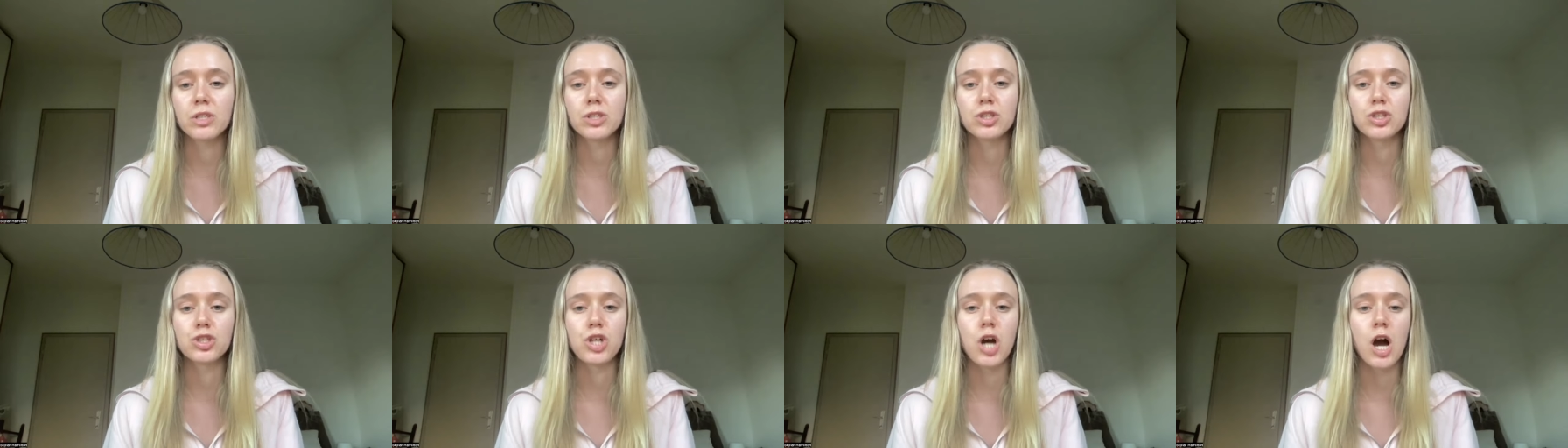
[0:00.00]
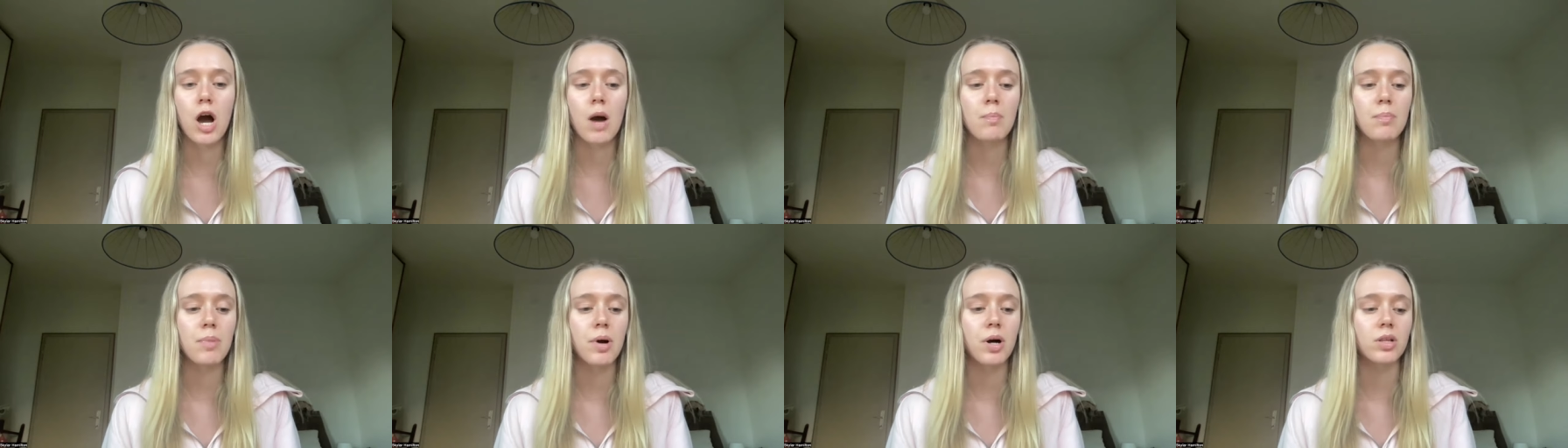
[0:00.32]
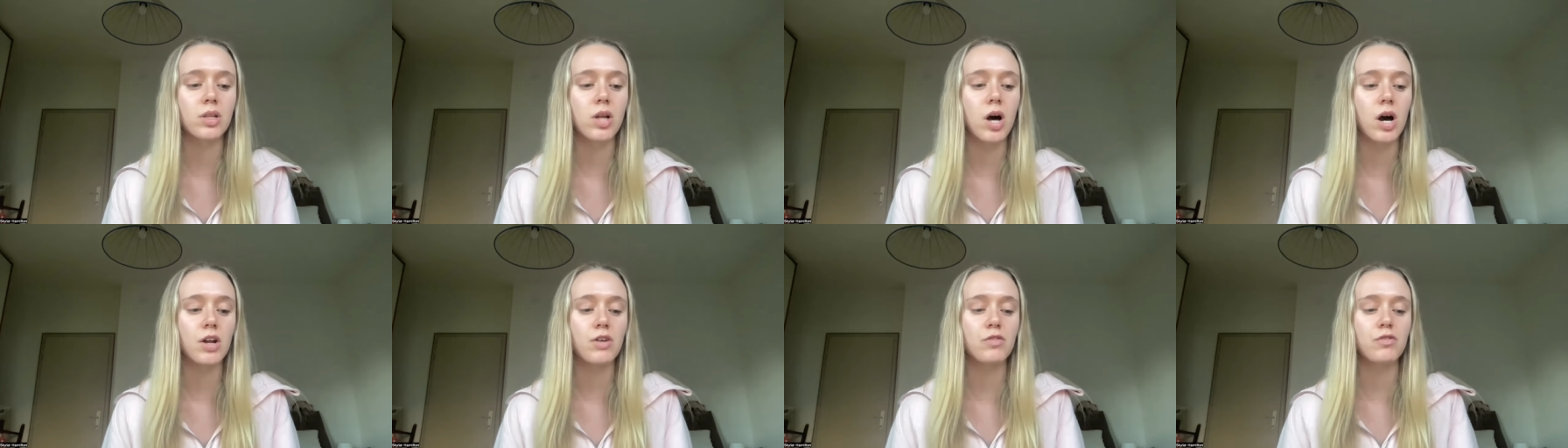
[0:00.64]
can shop a
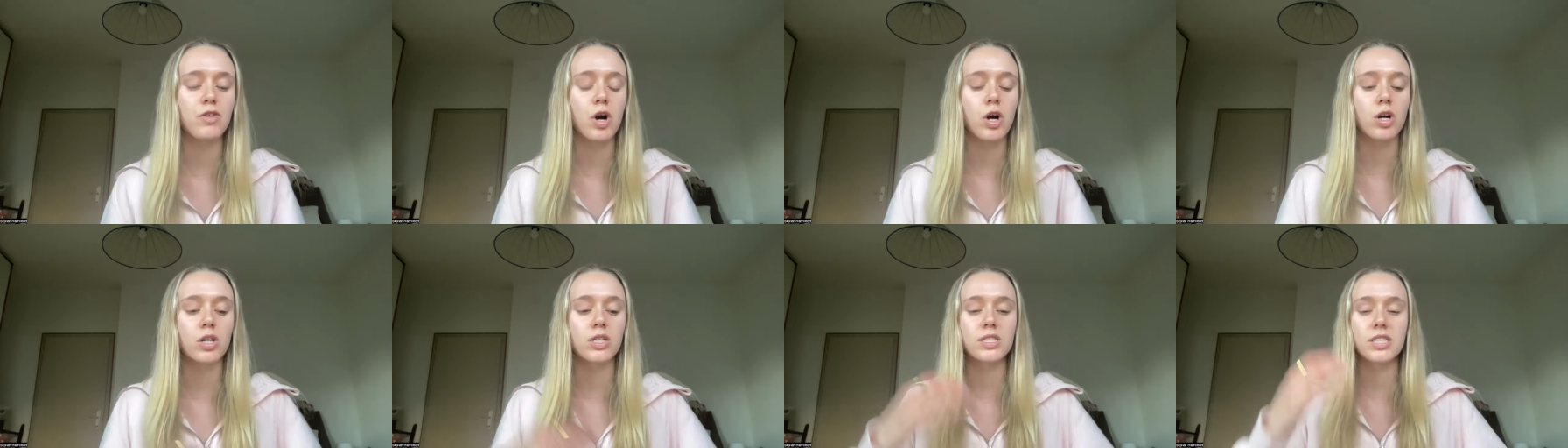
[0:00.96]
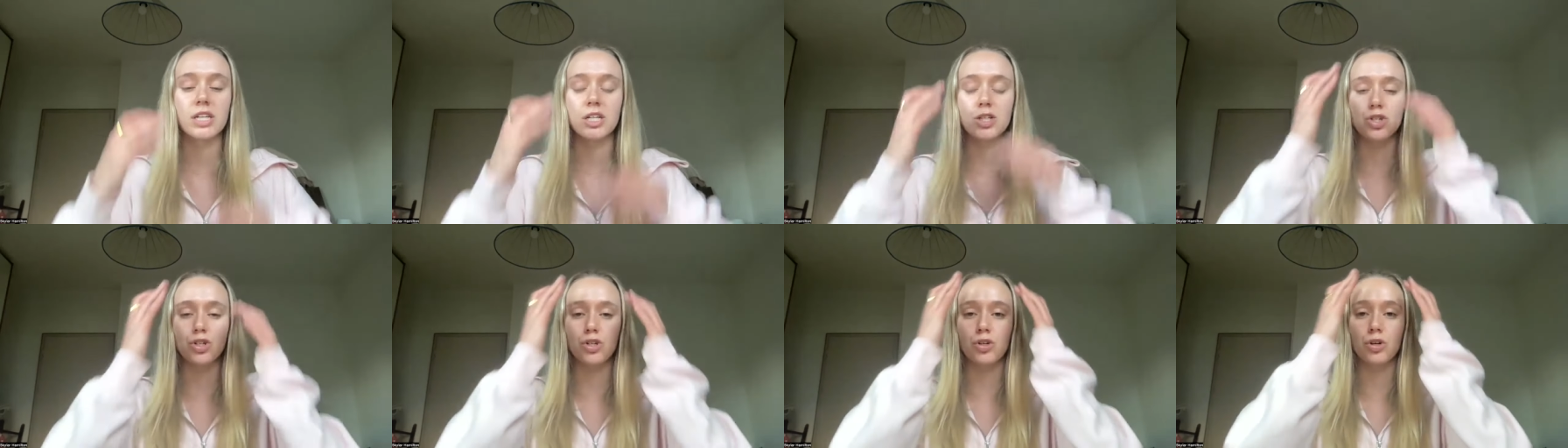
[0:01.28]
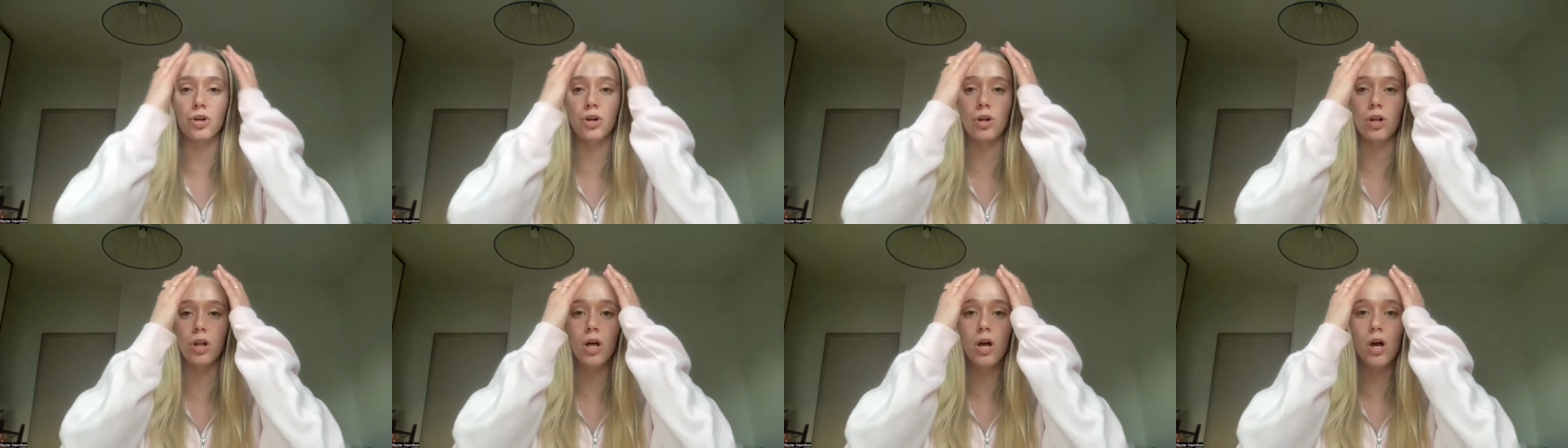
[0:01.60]
lot of our
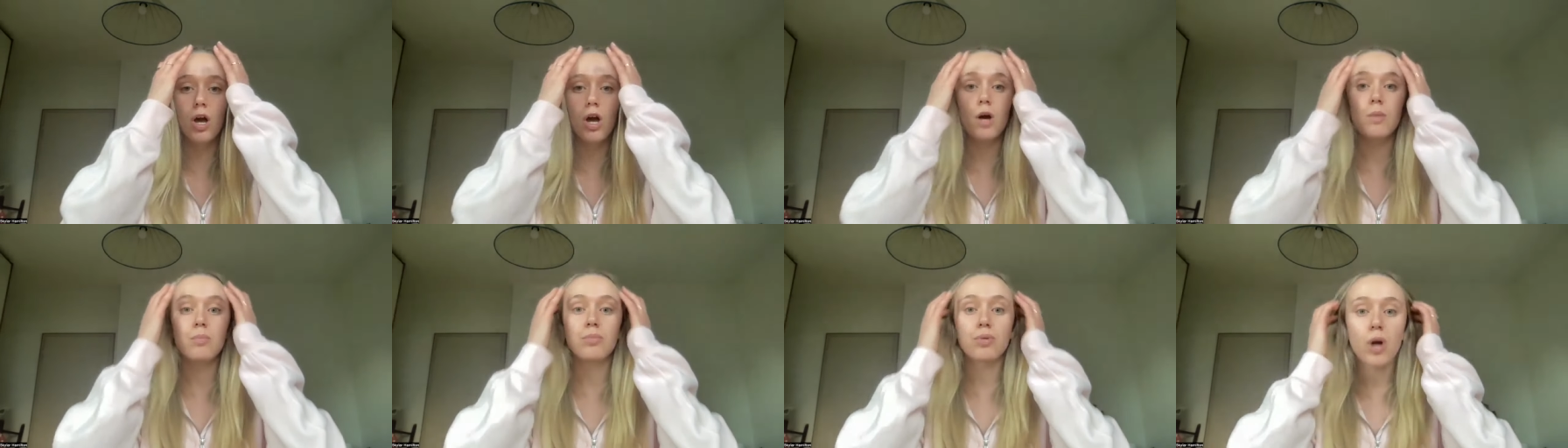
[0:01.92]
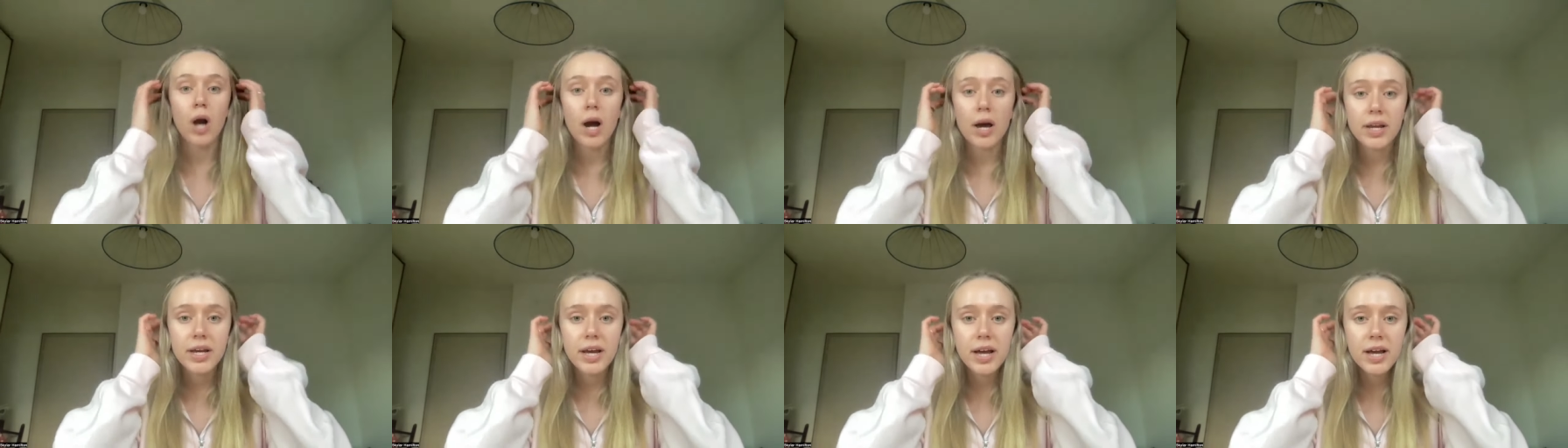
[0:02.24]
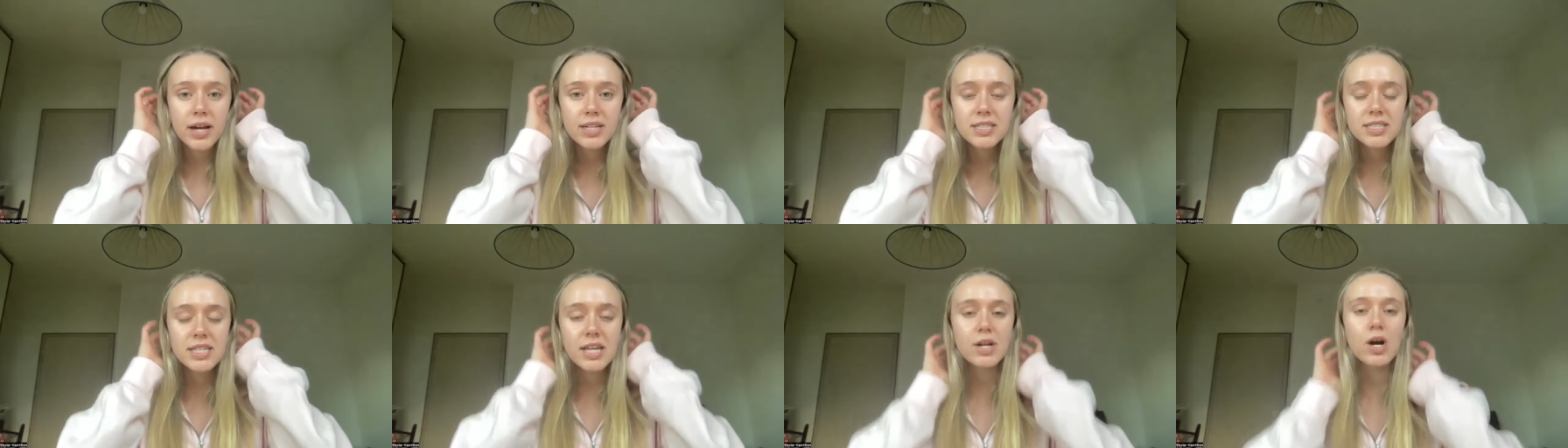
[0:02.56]
digital products.